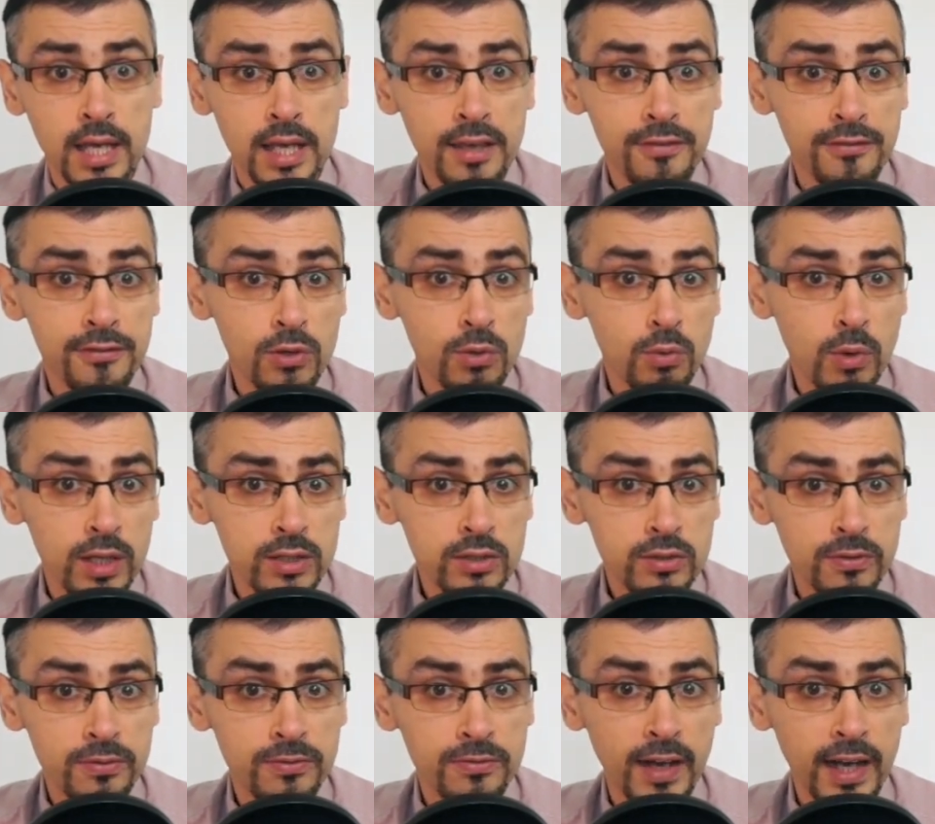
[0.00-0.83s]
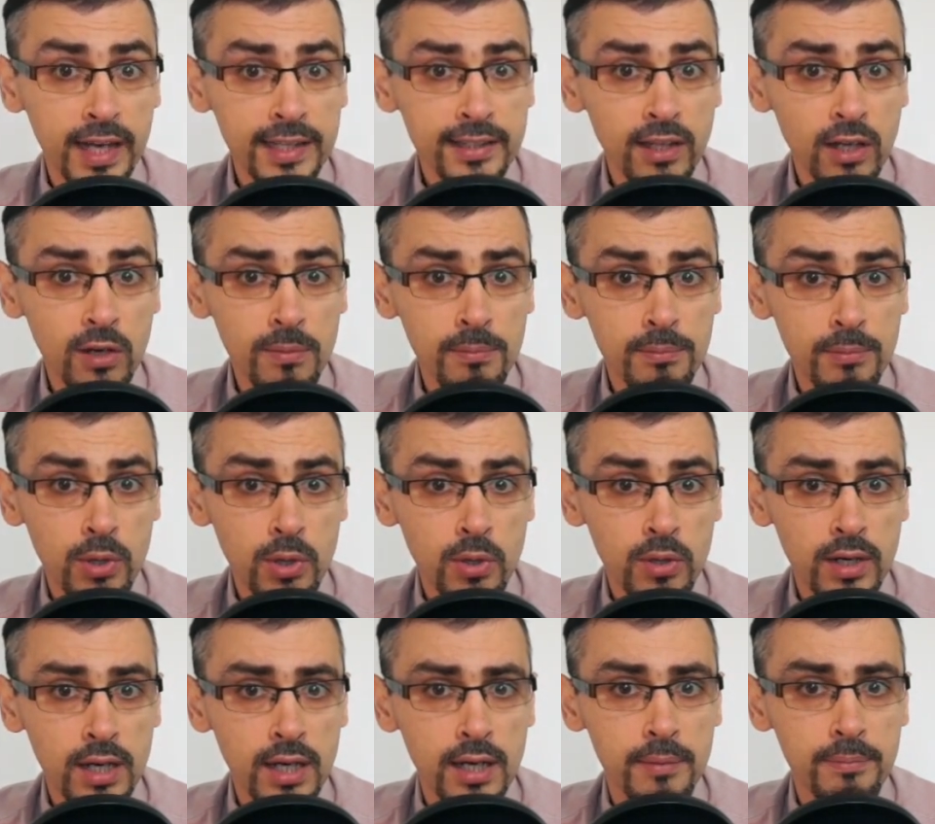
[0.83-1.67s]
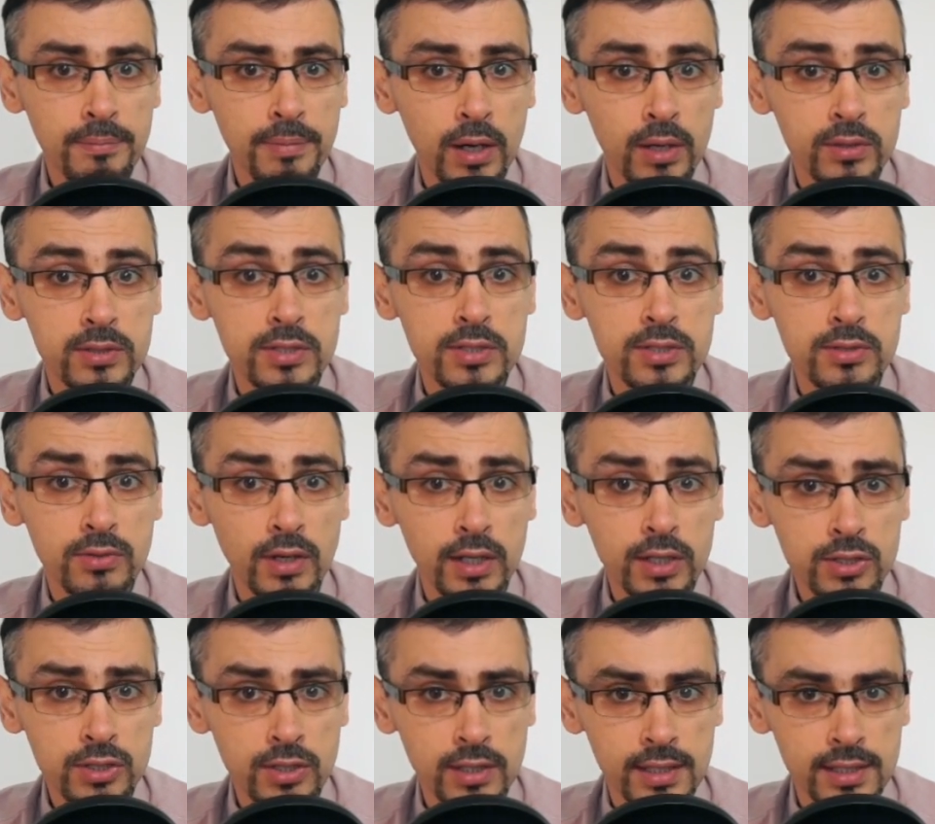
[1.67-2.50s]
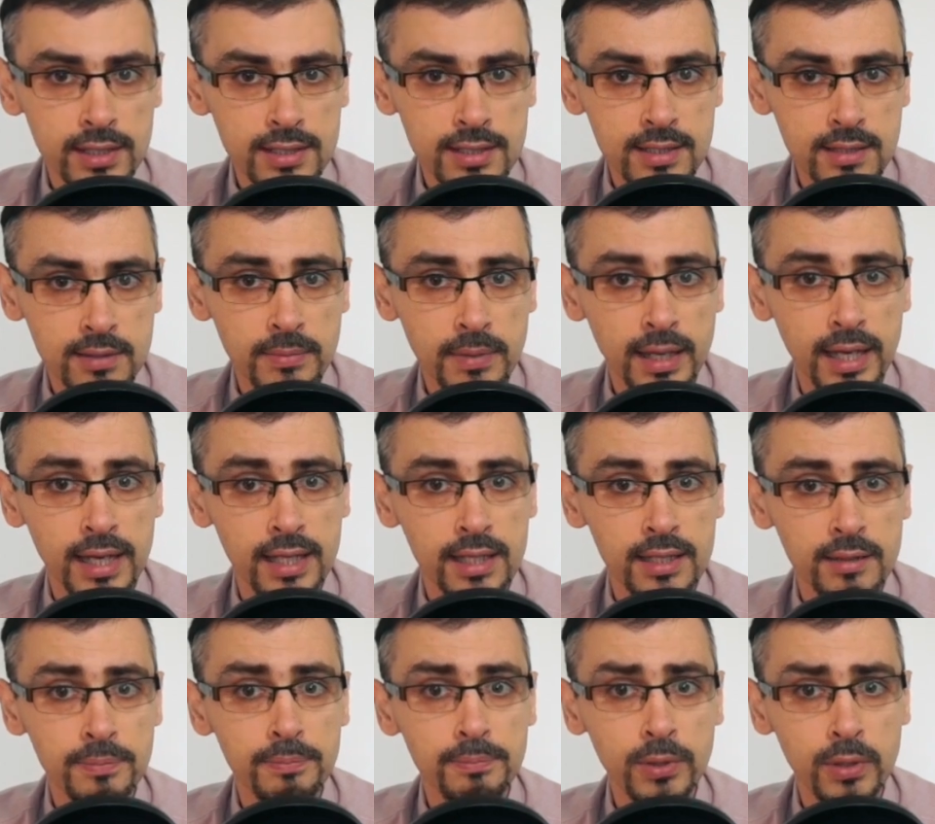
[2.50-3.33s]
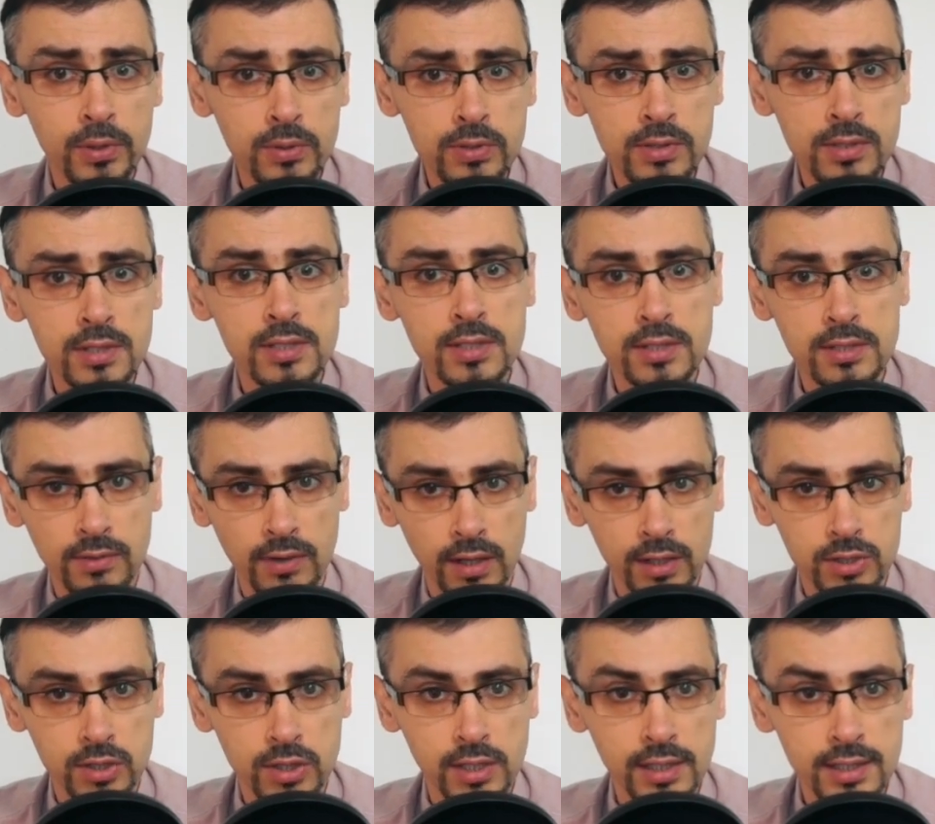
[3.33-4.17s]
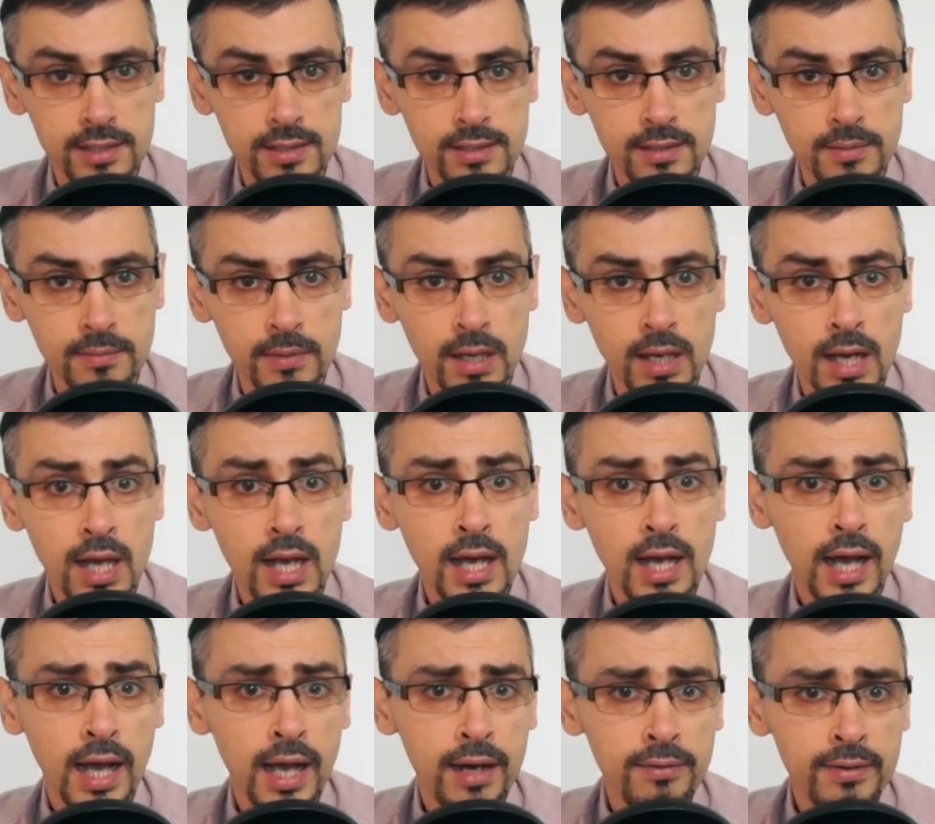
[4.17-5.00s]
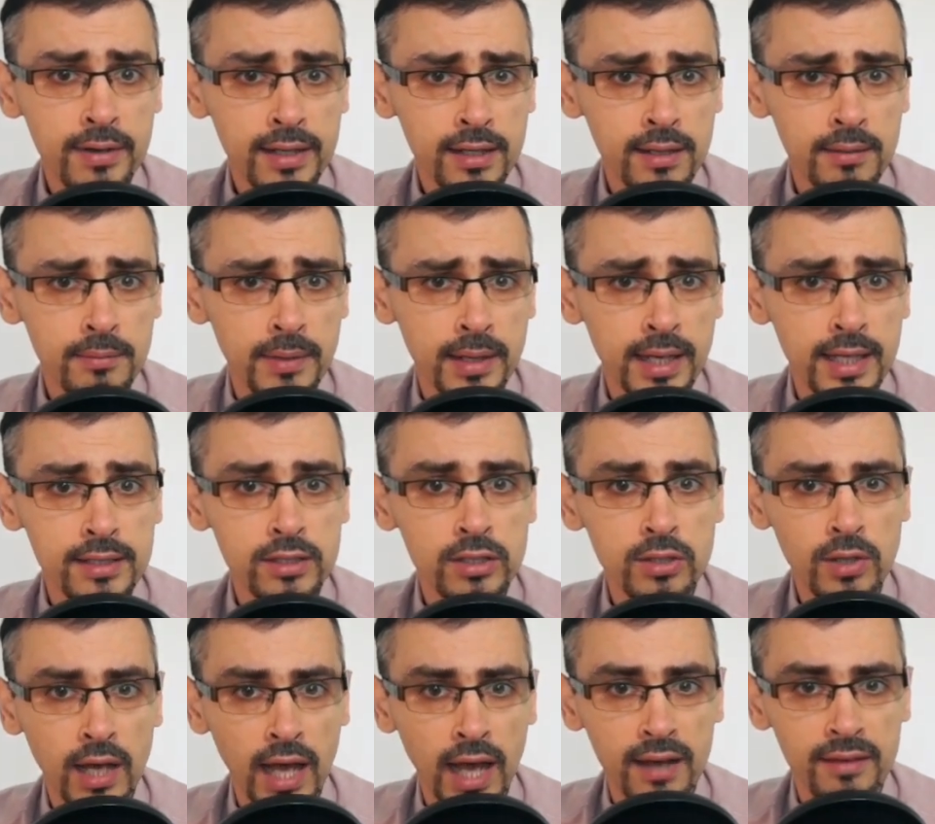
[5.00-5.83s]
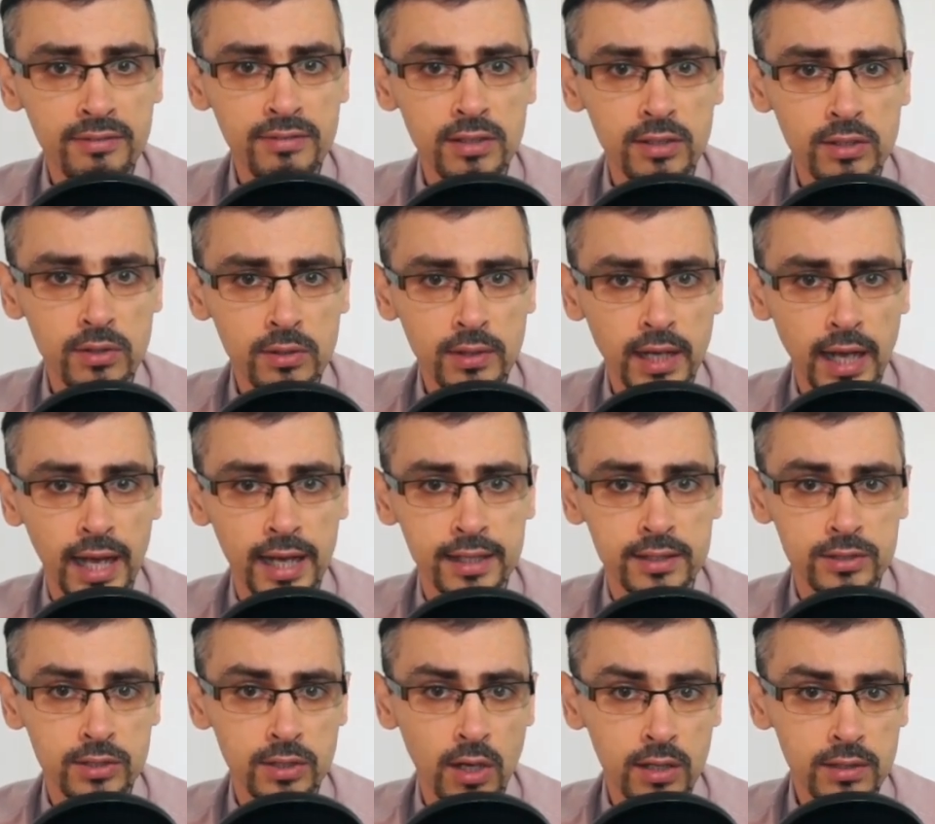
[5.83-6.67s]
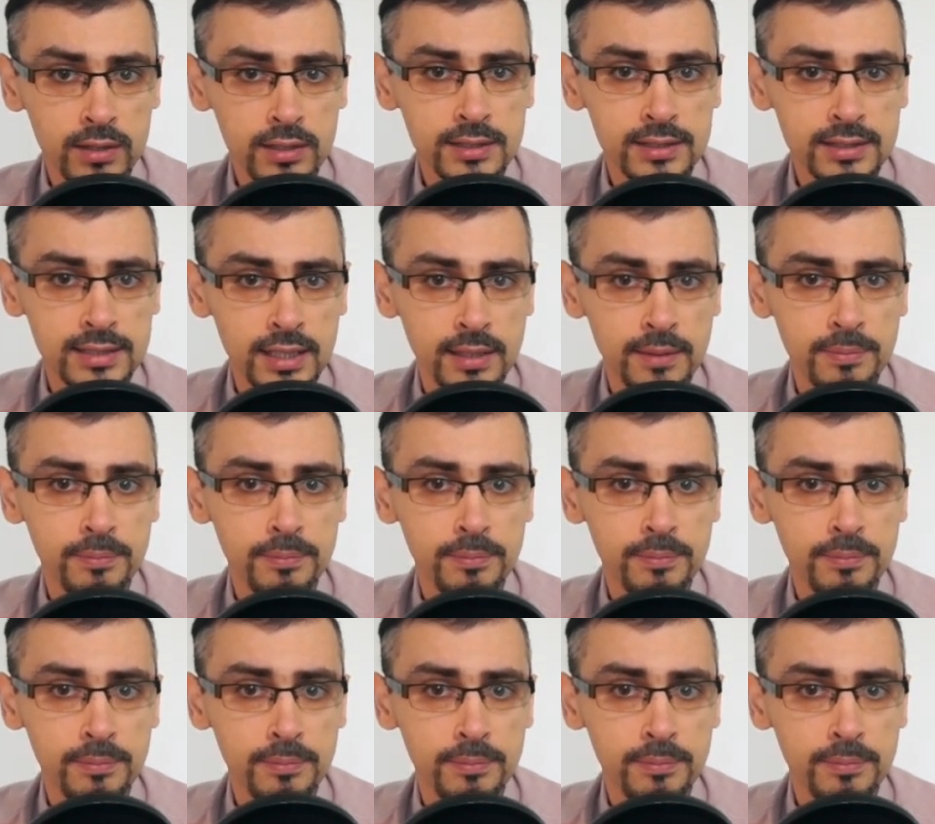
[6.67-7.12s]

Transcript: If you want to find out more about structuralism and post-structuralism, I recommend you have a look at Donald D.